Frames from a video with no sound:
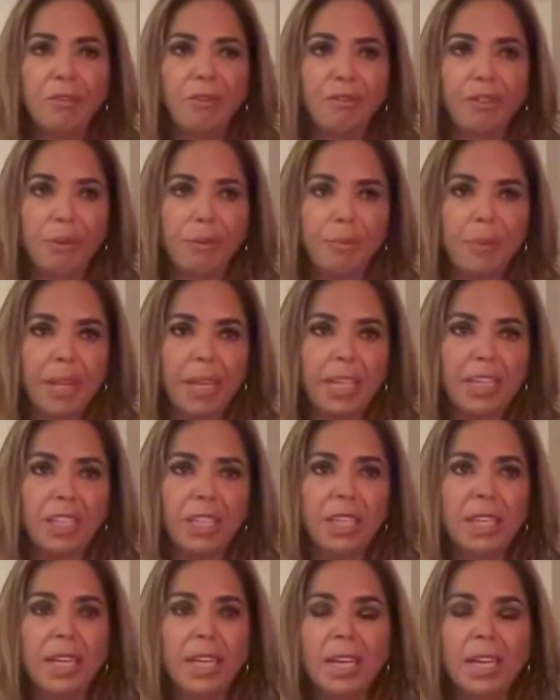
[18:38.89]
for
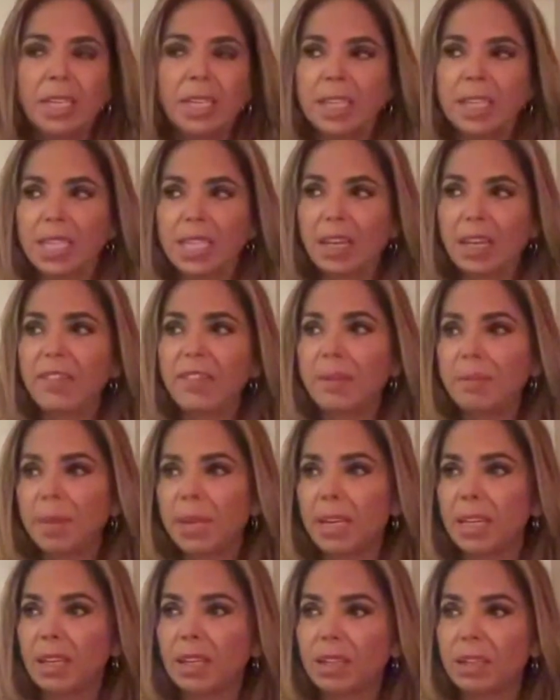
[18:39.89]
me to give them
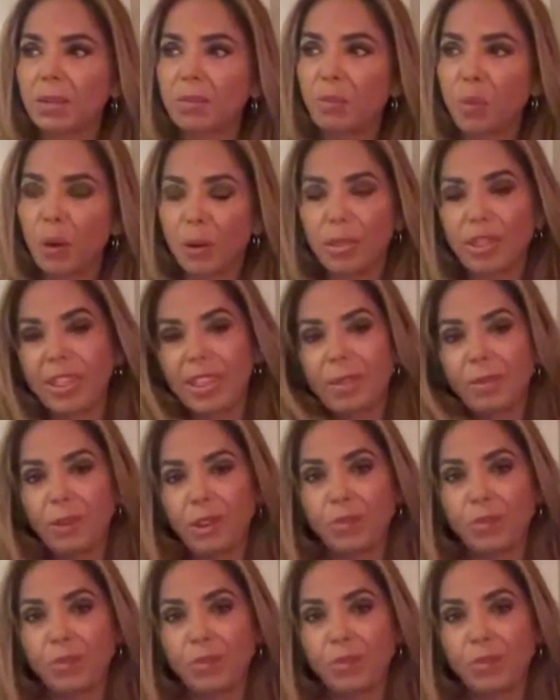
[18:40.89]
what